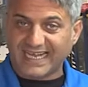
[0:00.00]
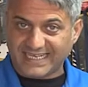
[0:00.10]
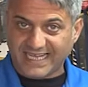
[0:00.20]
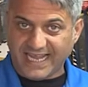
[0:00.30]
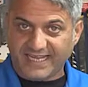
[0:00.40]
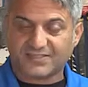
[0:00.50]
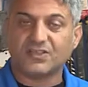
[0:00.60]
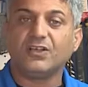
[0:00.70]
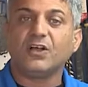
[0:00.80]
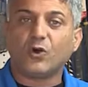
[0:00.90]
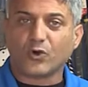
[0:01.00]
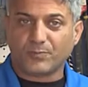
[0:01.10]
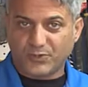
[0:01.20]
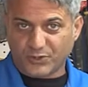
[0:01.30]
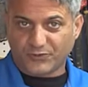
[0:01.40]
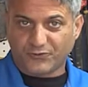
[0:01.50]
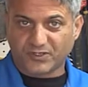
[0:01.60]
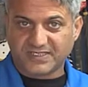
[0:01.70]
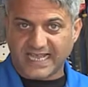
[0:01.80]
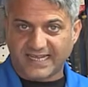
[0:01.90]
a gate, or a
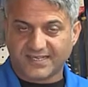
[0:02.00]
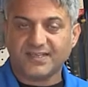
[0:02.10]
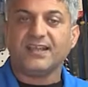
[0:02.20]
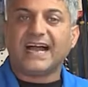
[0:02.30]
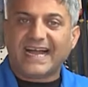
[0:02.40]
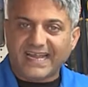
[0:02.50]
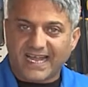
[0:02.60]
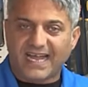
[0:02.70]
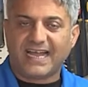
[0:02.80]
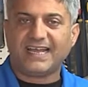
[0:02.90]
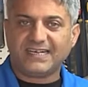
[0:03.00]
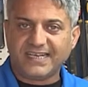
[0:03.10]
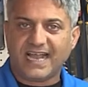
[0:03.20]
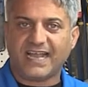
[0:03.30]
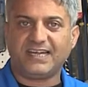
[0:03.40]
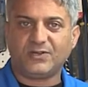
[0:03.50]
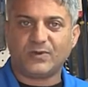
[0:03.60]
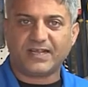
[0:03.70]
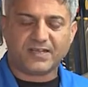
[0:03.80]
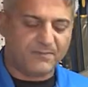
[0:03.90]
beautiful deck, I highly, highly
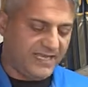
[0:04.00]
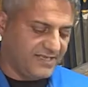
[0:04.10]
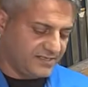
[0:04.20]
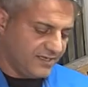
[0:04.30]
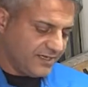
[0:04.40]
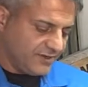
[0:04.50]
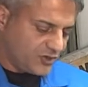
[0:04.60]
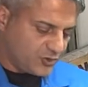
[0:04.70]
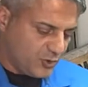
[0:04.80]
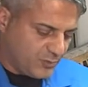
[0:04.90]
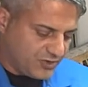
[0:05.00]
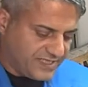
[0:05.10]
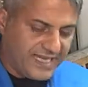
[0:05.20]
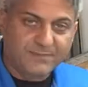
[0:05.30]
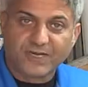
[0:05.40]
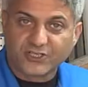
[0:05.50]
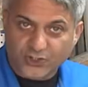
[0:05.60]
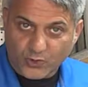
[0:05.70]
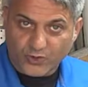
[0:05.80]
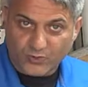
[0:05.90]
recommend the Super Deck by
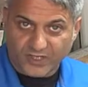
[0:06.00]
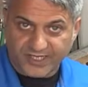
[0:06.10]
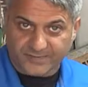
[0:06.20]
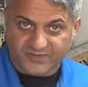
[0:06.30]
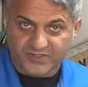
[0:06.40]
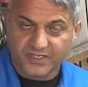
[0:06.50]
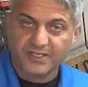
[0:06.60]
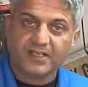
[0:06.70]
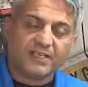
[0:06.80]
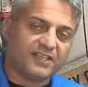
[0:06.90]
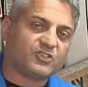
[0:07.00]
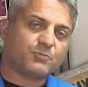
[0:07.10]
Sherwin-Williams. This